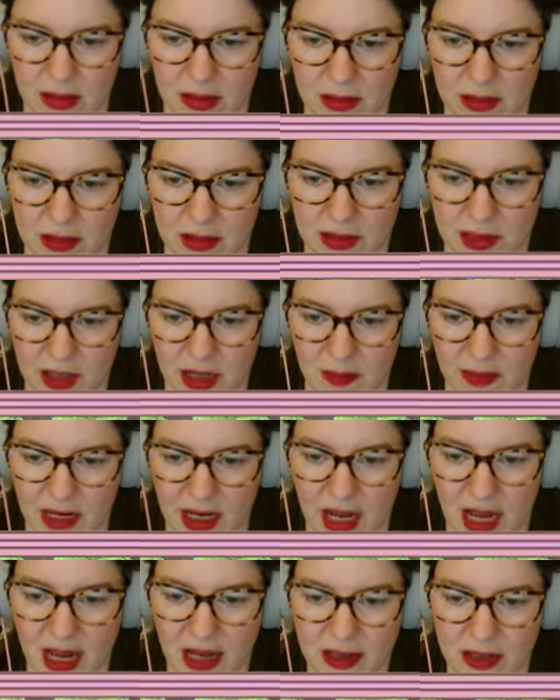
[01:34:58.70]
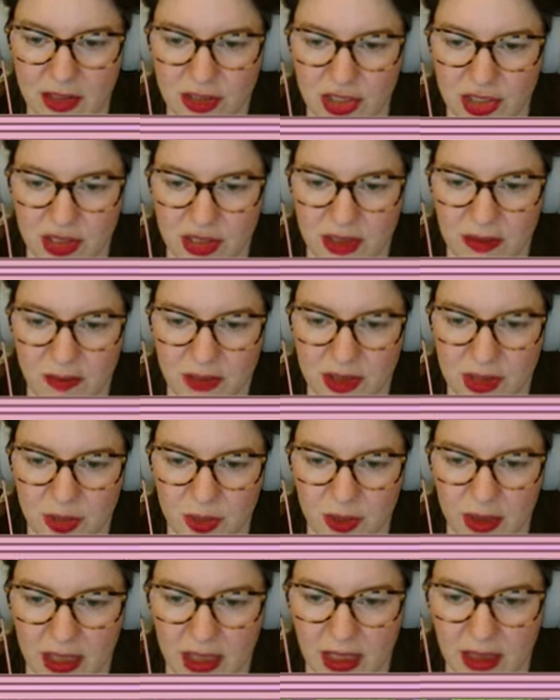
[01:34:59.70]
So there's going to be Hajj in
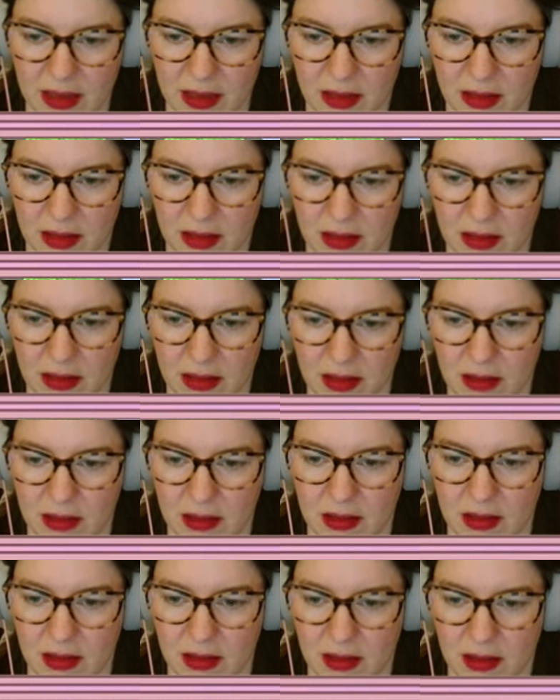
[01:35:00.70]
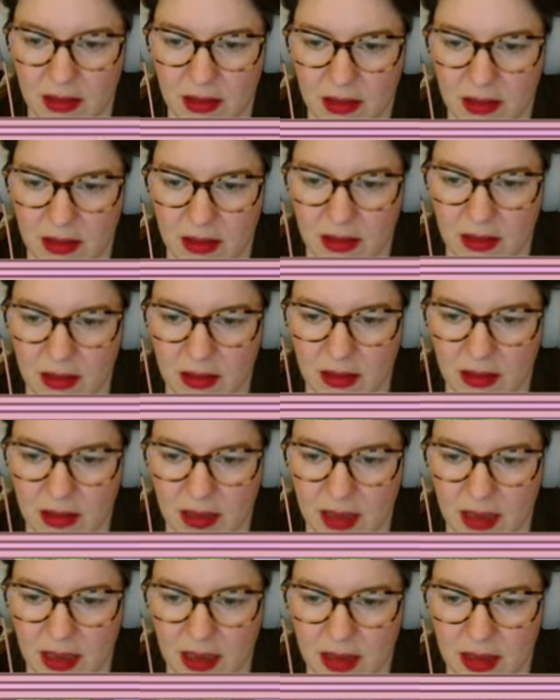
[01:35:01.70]
between.
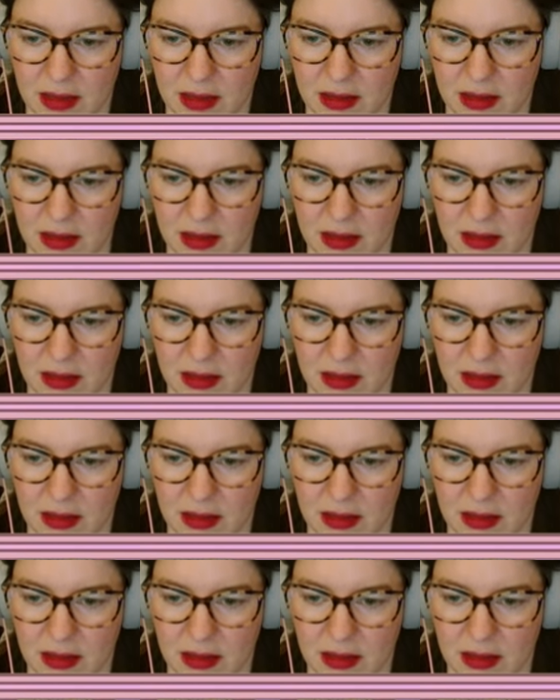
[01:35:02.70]
And